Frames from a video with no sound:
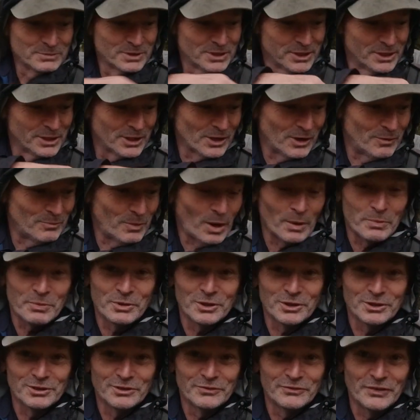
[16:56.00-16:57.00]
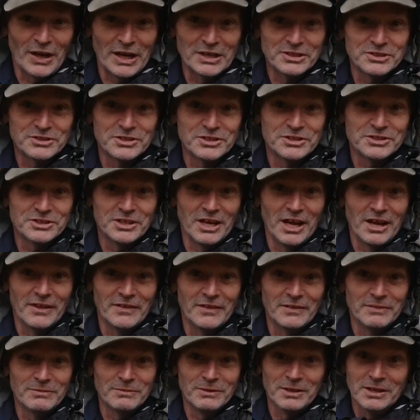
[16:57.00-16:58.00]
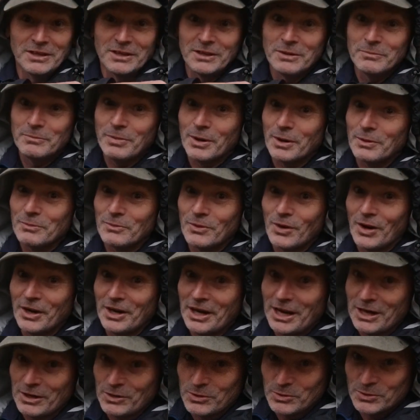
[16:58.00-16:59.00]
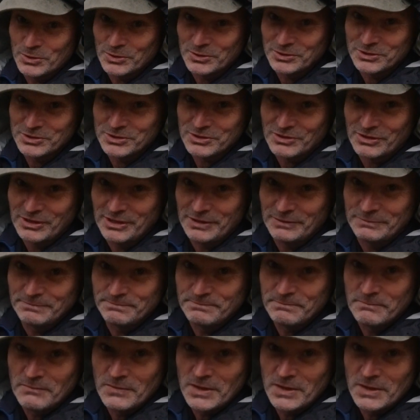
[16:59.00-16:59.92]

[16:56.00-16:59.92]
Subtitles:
click on my pretty little face just down in the bottom right hand corner of the screen.